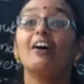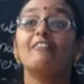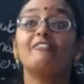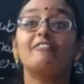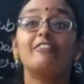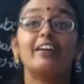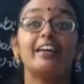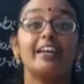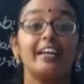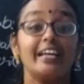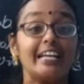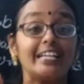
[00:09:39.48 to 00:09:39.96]

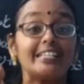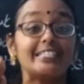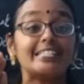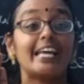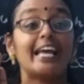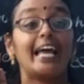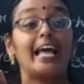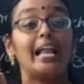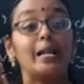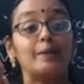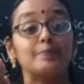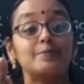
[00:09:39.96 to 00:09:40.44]
It
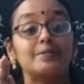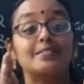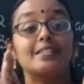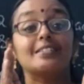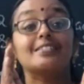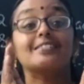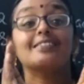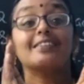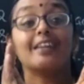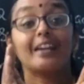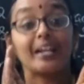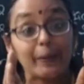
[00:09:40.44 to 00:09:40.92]
helps.
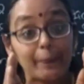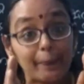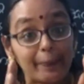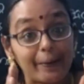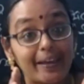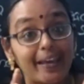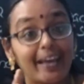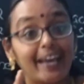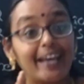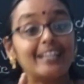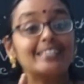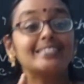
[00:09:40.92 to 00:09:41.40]
This rib
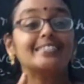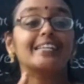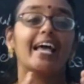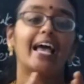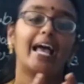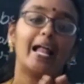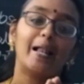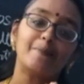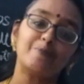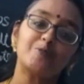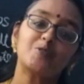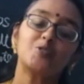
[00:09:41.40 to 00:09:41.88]
cage
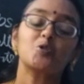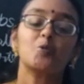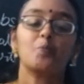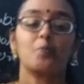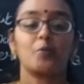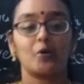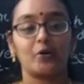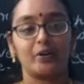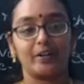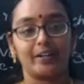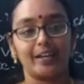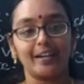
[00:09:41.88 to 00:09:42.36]
helps to
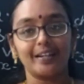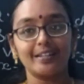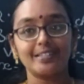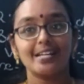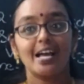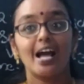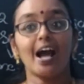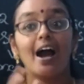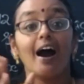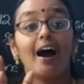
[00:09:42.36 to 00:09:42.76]
protect